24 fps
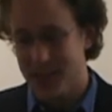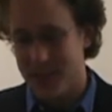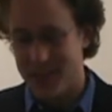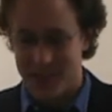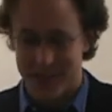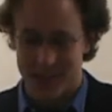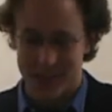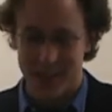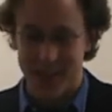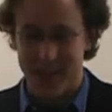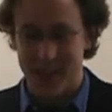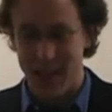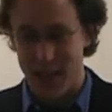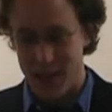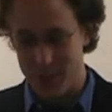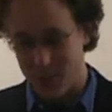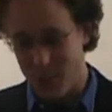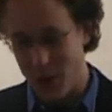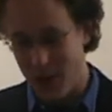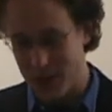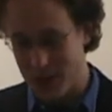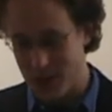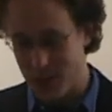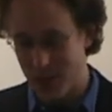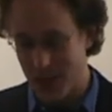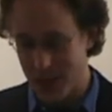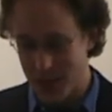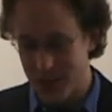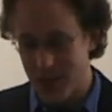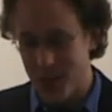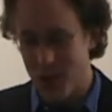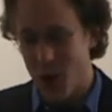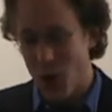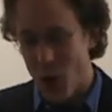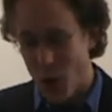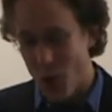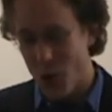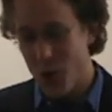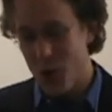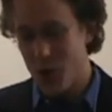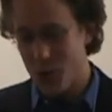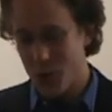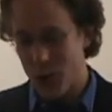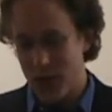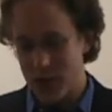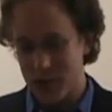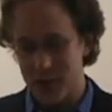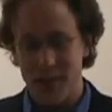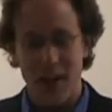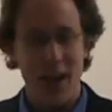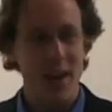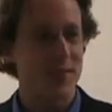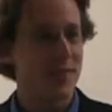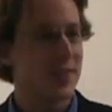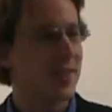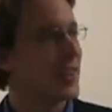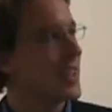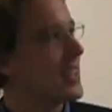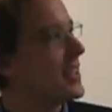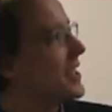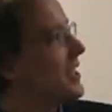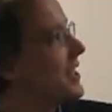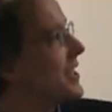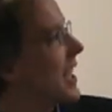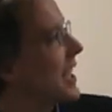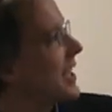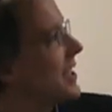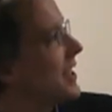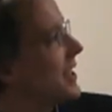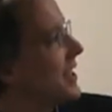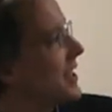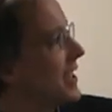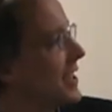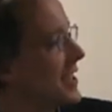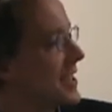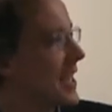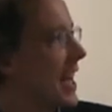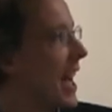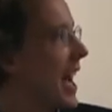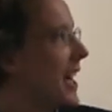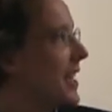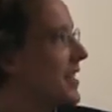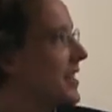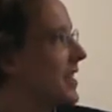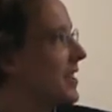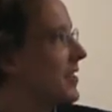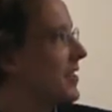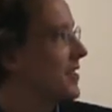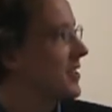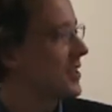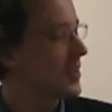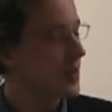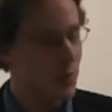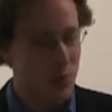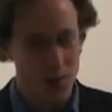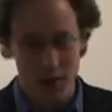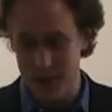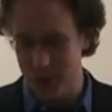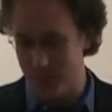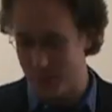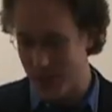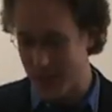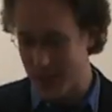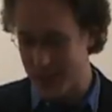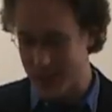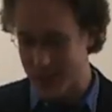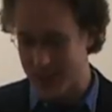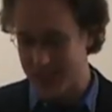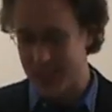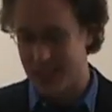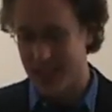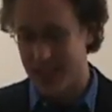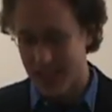here's the night watchman, or whether after they detected the attack they looked quite a bit